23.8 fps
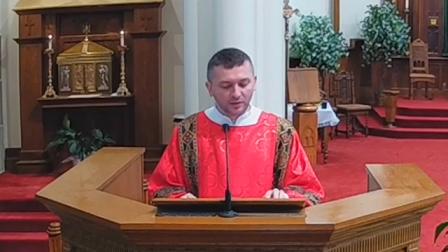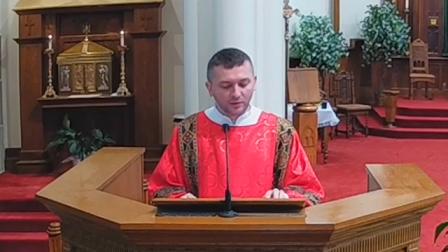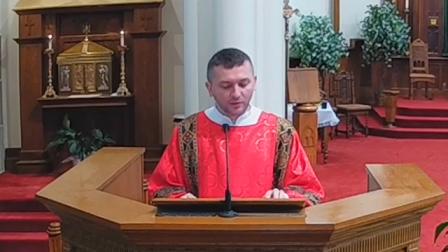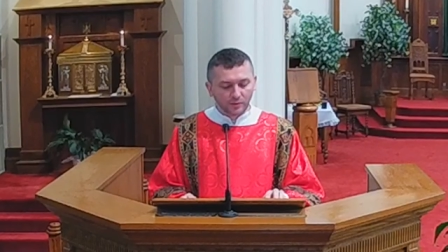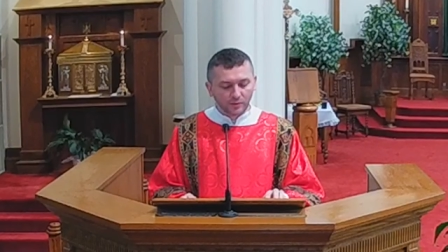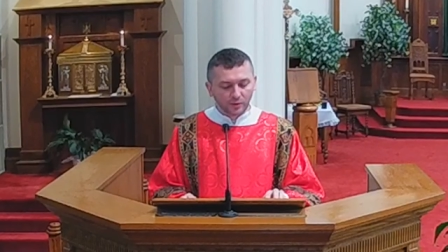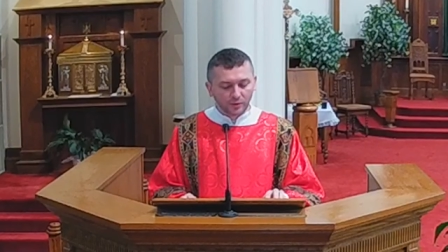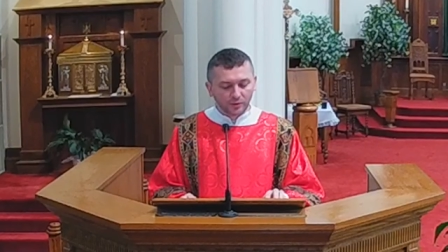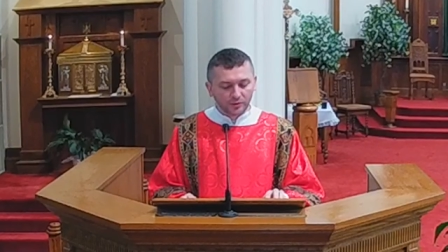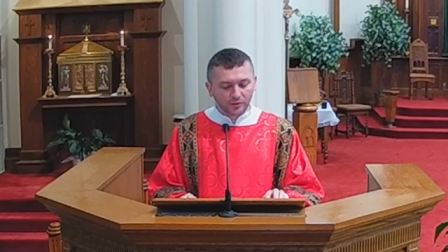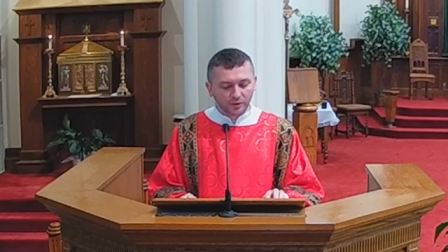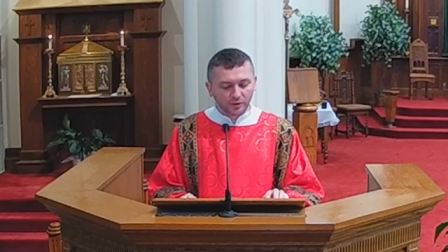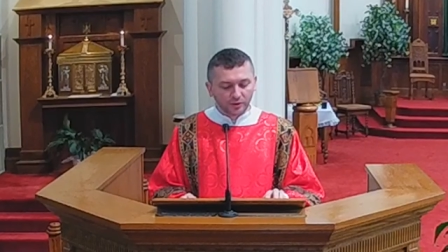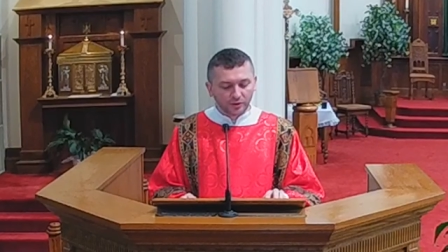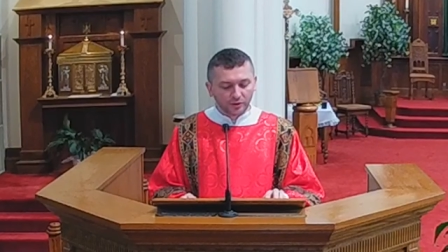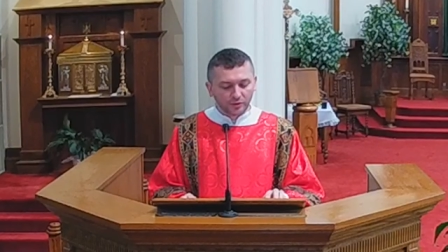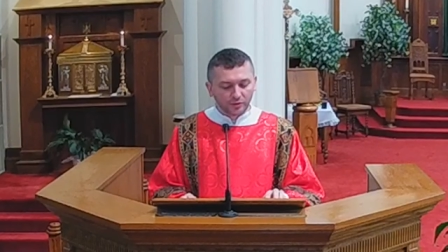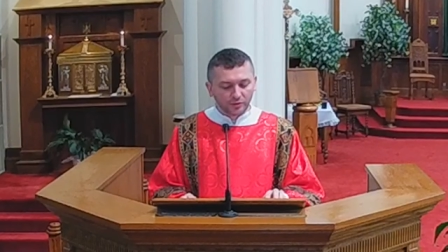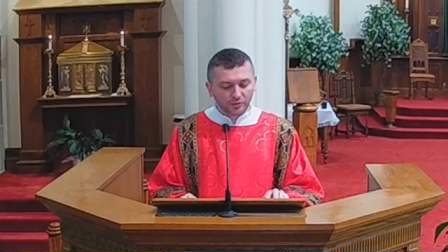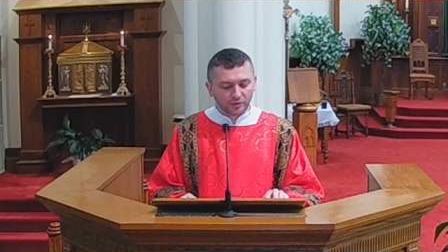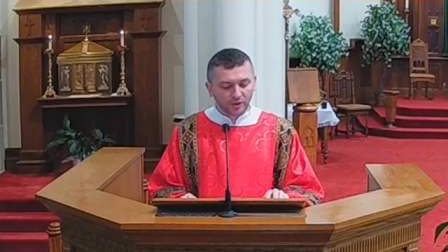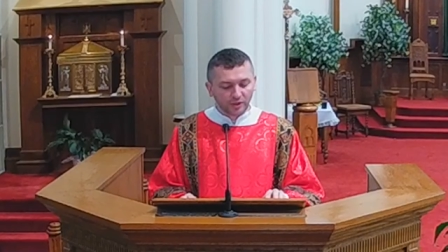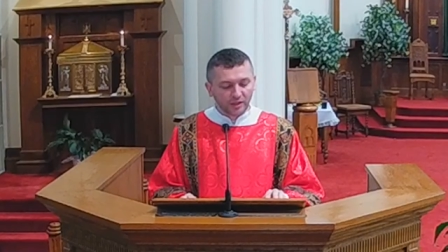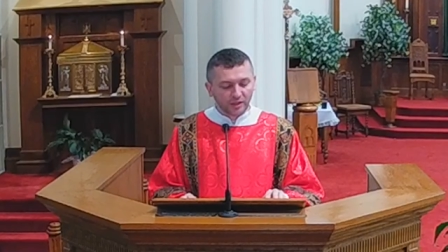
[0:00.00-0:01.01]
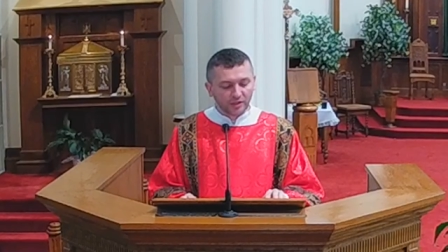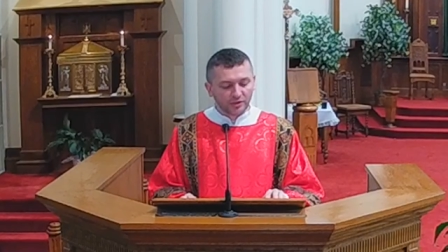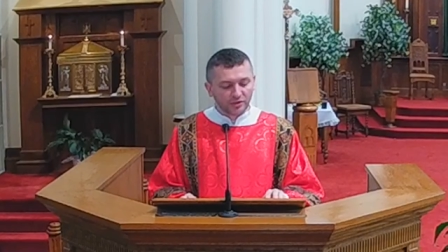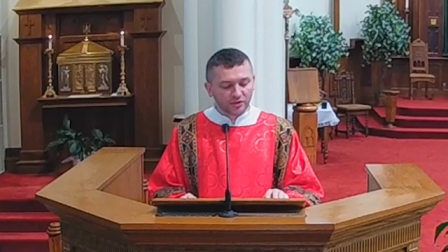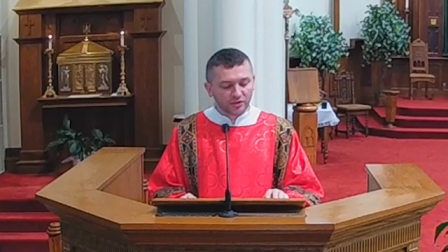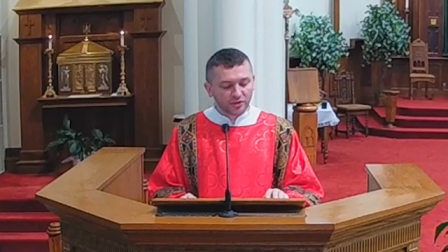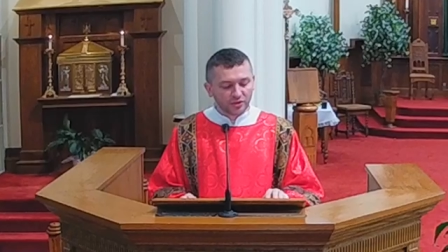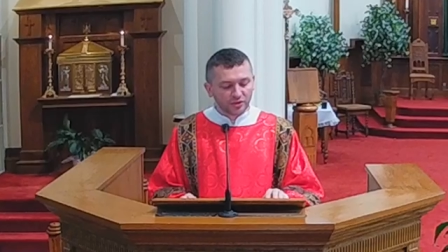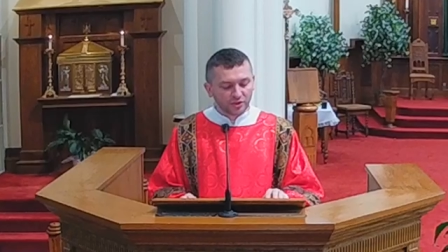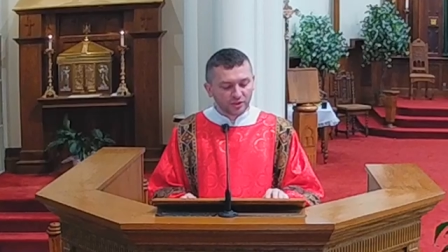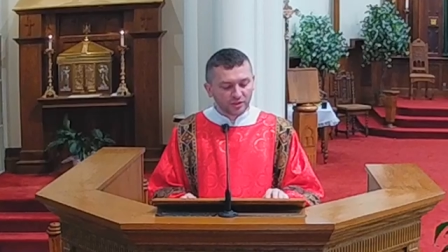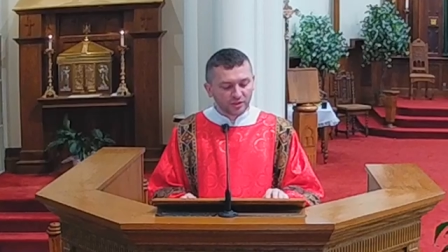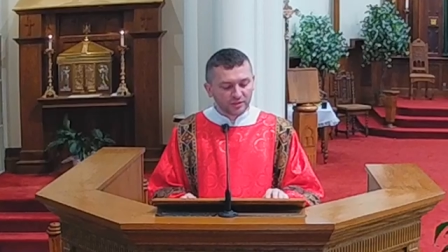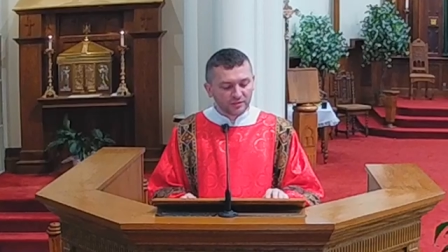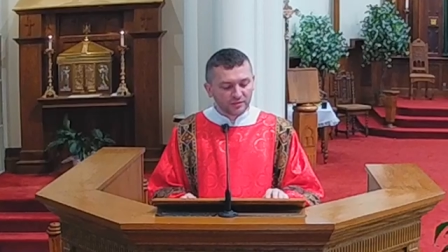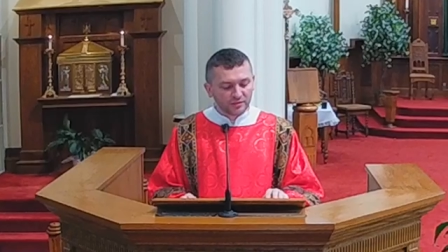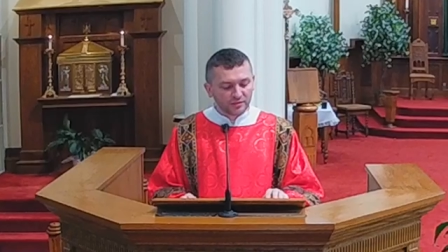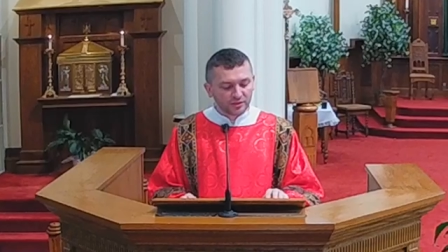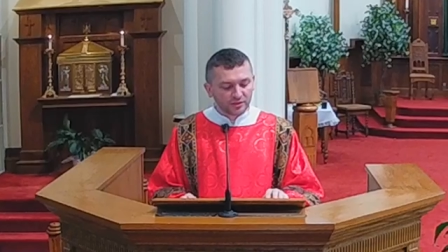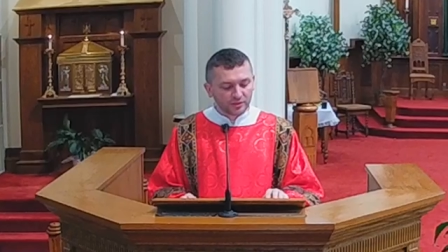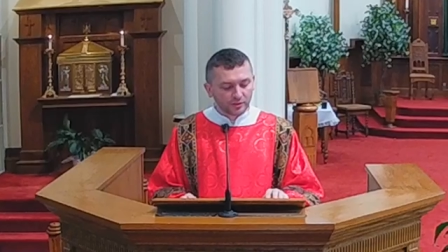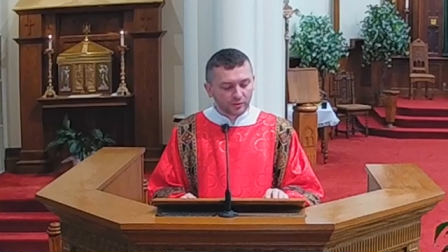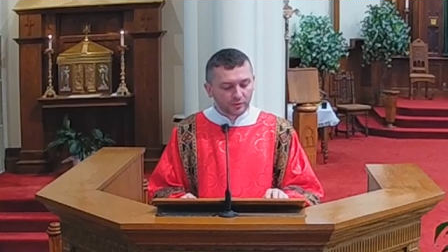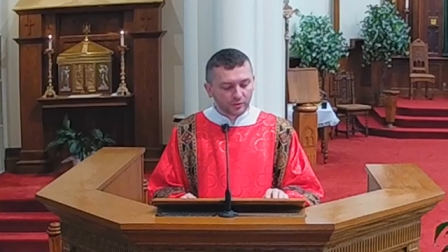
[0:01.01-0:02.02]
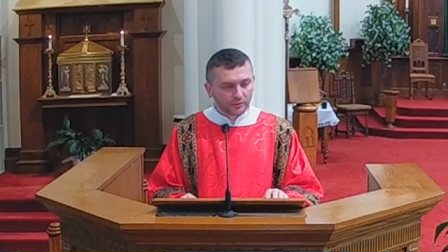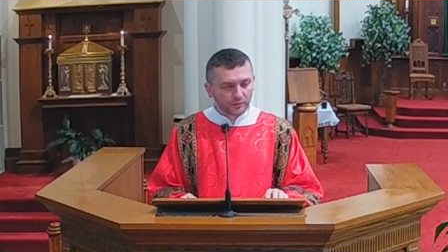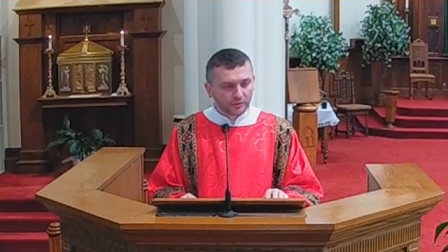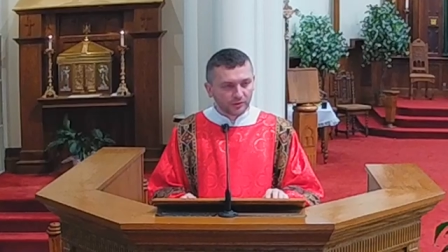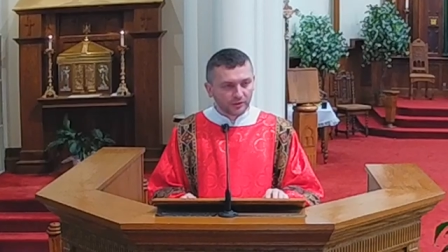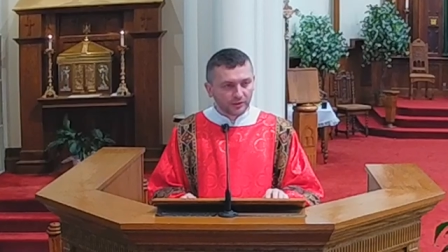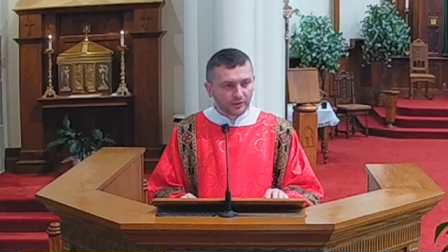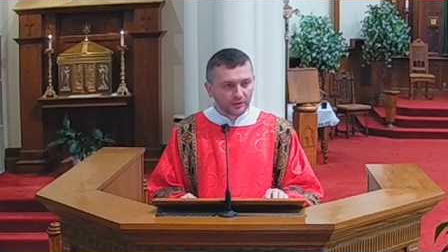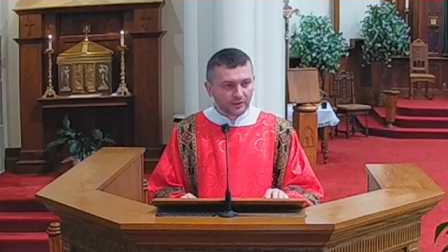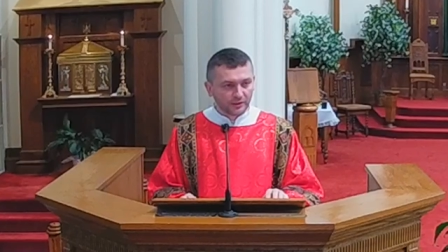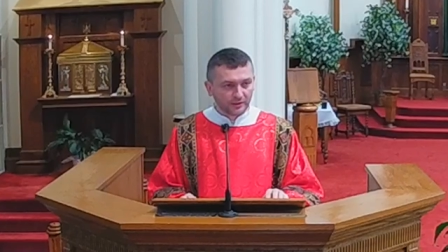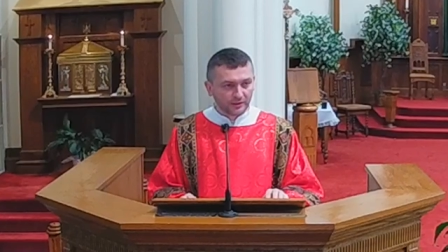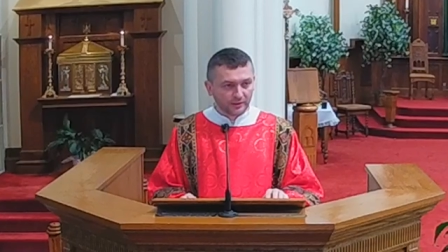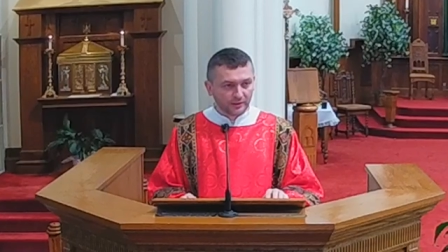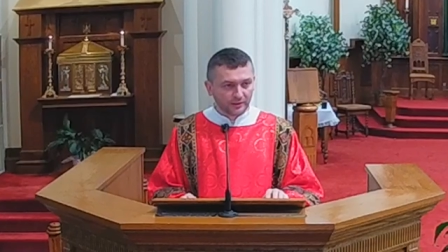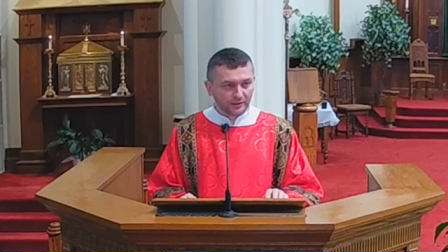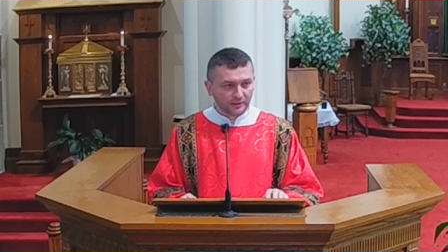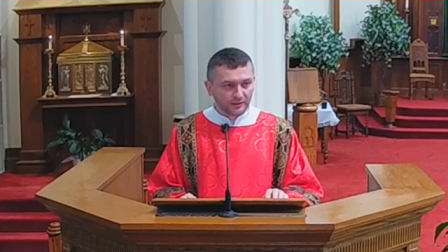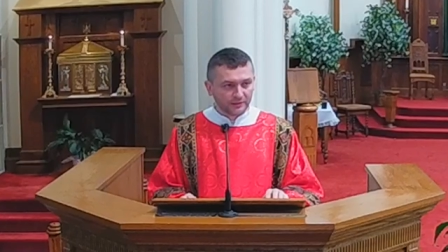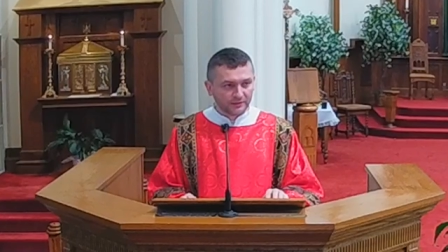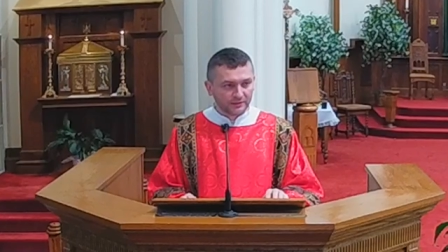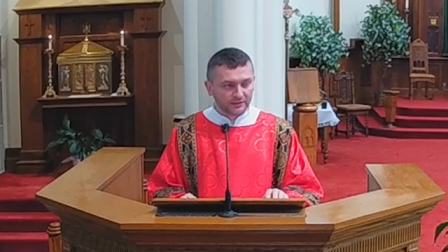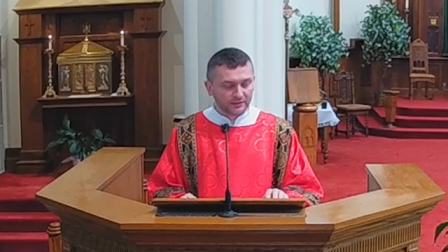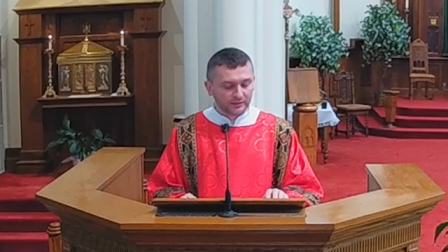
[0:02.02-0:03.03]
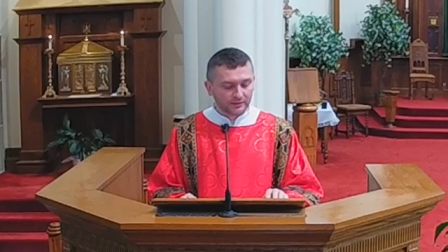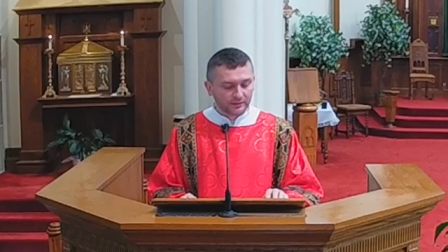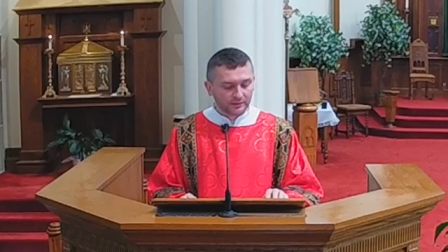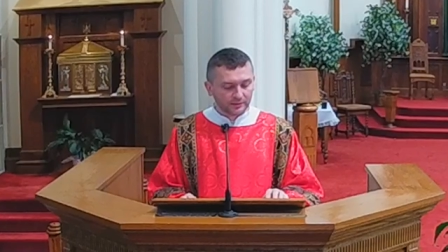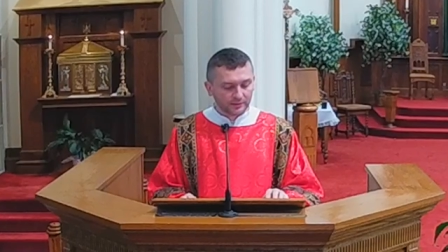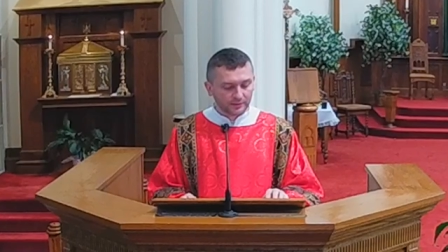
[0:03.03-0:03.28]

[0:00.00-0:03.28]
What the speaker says: wanted to touch Jesus' clothing at least.